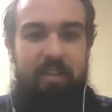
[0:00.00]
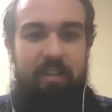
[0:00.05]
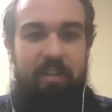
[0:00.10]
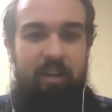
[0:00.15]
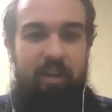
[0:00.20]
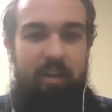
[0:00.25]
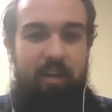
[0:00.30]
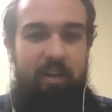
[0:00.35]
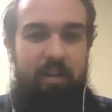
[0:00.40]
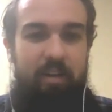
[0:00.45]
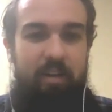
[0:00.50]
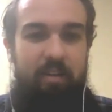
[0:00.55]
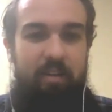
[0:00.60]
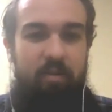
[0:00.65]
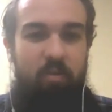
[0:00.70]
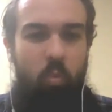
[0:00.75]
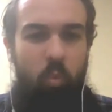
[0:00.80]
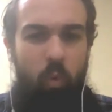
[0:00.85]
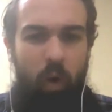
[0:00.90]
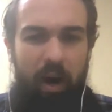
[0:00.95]
Like,
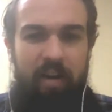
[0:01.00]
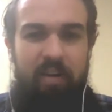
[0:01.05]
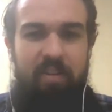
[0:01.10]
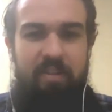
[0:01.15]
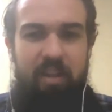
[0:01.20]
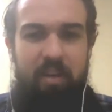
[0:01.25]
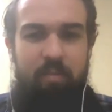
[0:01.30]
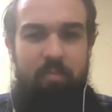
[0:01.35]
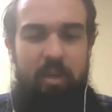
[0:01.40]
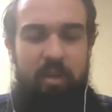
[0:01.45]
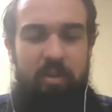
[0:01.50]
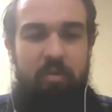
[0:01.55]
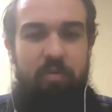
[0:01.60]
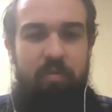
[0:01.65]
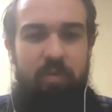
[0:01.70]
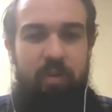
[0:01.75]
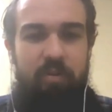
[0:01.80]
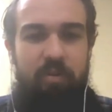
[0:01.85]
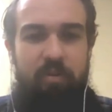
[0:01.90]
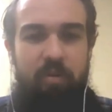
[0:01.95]
why does that make you
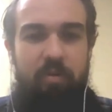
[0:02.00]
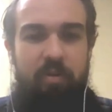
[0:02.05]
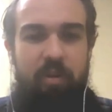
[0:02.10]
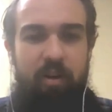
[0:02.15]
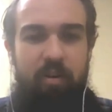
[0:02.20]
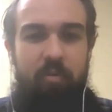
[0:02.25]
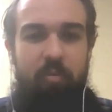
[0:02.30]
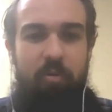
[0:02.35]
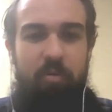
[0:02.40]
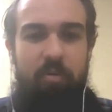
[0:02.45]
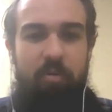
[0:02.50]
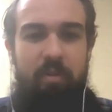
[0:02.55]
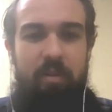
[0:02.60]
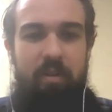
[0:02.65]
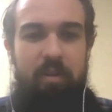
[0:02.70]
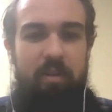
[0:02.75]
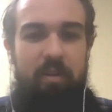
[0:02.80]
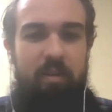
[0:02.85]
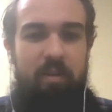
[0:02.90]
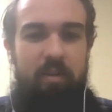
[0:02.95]
feel so terrible?
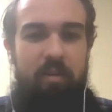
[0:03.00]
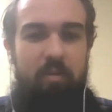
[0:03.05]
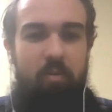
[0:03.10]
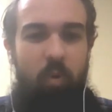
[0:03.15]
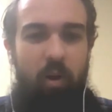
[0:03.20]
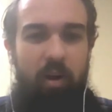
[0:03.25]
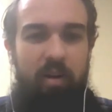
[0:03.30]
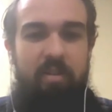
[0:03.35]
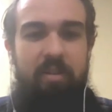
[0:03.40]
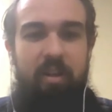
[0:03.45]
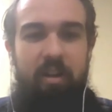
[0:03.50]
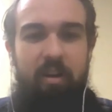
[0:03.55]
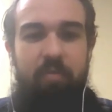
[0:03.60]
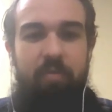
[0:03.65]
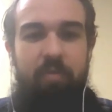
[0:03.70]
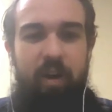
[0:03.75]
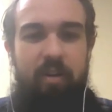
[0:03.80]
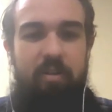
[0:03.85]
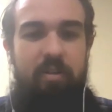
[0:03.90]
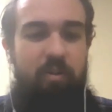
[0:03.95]
Why does that
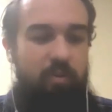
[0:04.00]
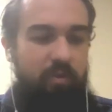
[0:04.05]
affect you